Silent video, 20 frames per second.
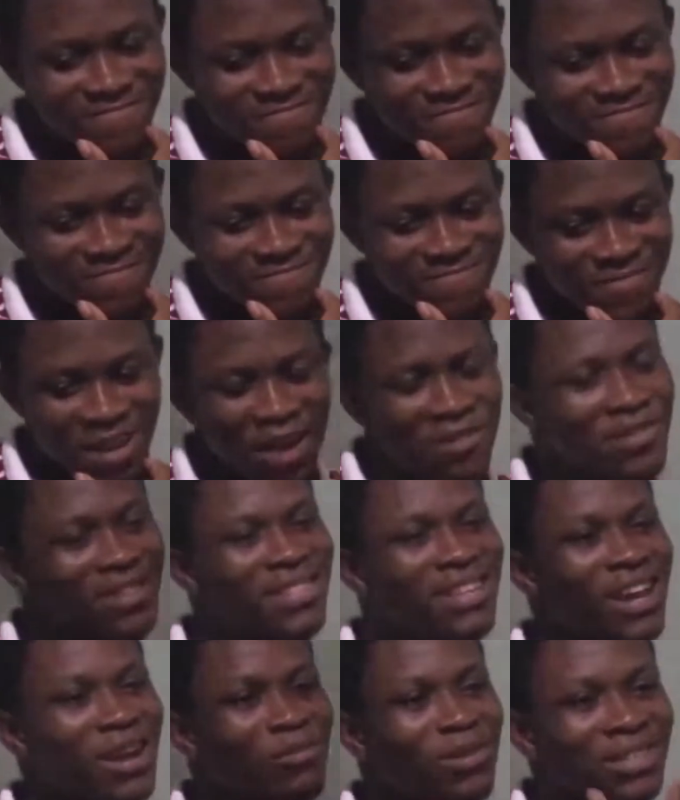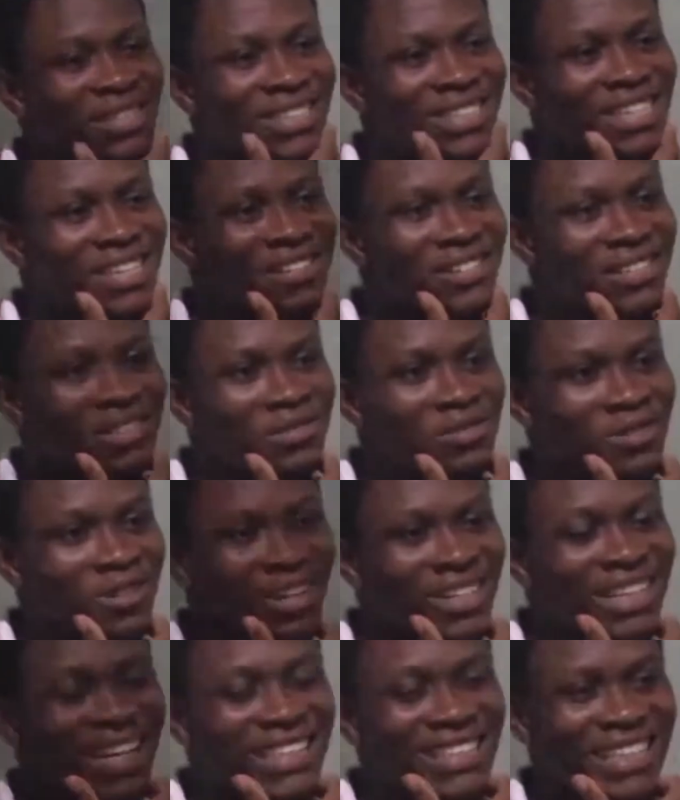Everything about engineering is difficult,
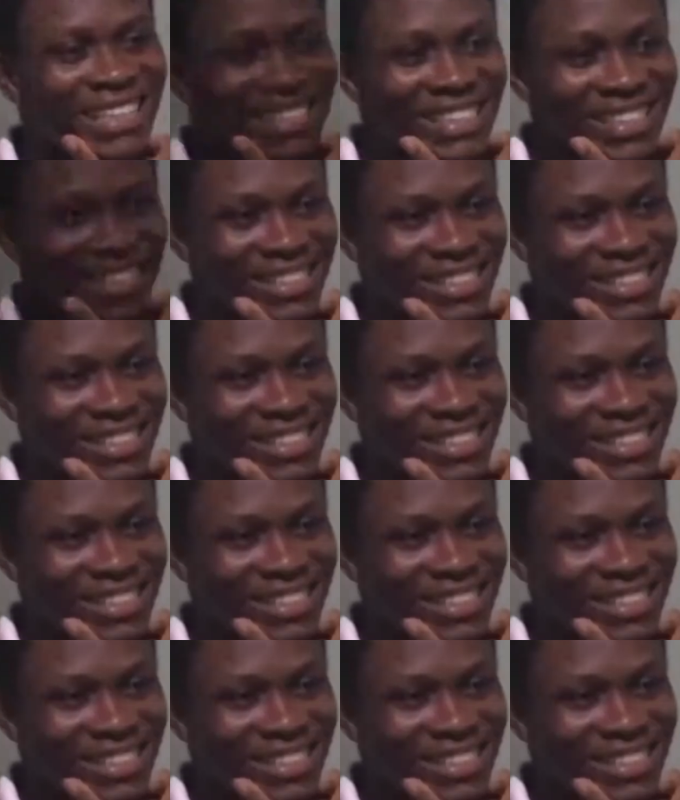as I said.